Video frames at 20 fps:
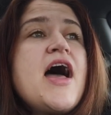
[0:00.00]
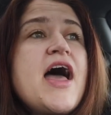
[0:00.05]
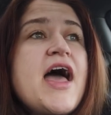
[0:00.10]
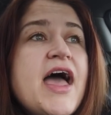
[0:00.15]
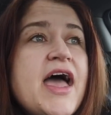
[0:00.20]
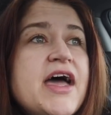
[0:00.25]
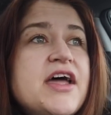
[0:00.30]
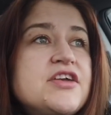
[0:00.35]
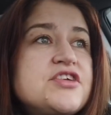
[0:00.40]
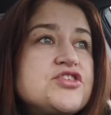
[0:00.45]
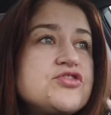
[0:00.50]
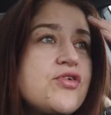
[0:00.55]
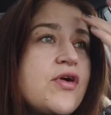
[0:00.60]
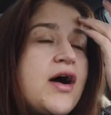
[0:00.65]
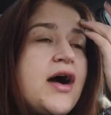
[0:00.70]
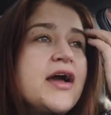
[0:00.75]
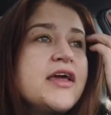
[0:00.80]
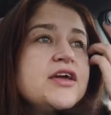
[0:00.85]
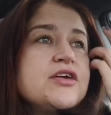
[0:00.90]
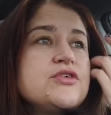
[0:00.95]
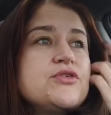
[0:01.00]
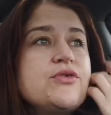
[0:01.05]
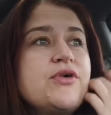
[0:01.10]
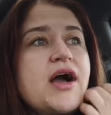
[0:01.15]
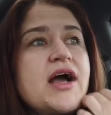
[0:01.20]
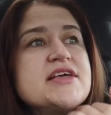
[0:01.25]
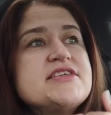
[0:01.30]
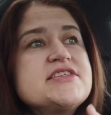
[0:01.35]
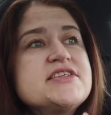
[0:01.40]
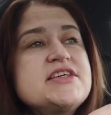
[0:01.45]
hair dryer, you
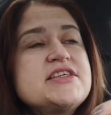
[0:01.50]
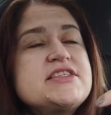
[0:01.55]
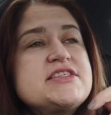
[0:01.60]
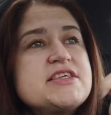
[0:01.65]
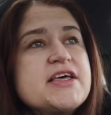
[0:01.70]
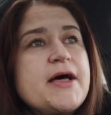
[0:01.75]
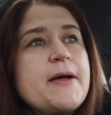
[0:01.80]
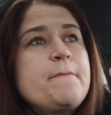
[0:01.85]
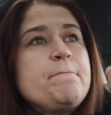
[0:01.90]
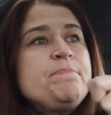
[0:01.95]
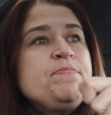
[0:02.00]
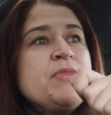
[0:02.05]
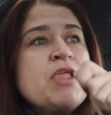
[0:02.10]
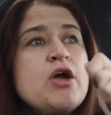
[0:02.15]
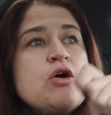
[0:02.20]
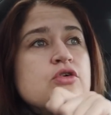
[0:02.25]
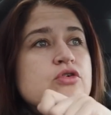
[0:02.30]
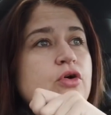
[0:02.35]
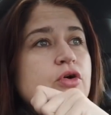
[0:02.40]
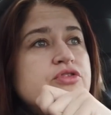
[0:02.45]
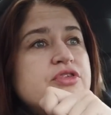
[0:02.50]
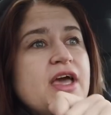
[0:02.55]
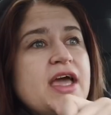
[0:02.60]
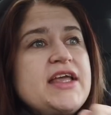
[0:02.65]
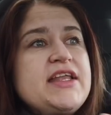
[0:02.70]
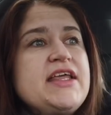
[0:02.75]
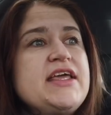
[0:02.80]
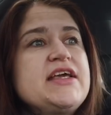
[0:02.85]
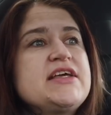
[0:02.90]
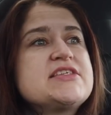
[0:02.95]
guys. It's a
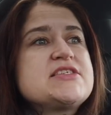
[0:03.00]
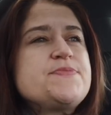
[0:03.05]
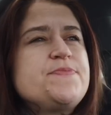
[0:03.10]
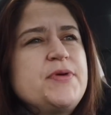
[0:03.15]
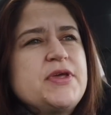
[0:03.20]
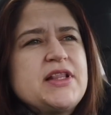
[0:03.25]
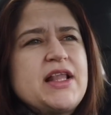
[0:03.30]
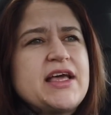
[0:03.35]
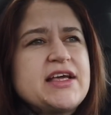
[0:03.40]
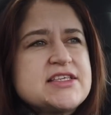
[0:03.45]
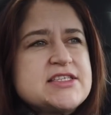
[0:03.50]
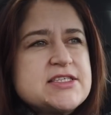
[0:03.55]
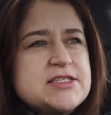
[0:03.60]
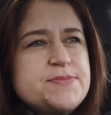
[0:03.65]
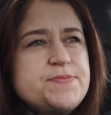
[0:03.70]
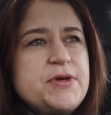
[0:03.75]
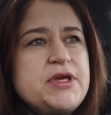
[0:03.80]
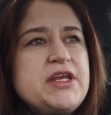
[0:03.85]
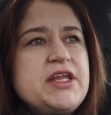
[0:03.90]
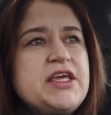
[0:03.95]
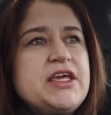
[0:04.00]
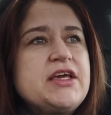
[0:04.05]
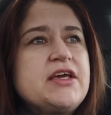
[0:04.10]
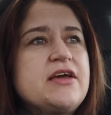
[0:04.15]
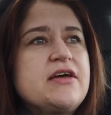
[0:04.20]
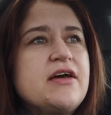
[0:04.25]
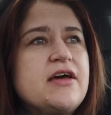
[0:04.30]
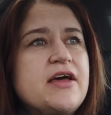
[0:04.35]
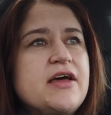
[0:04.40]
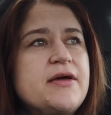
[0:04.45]
rotating, spinning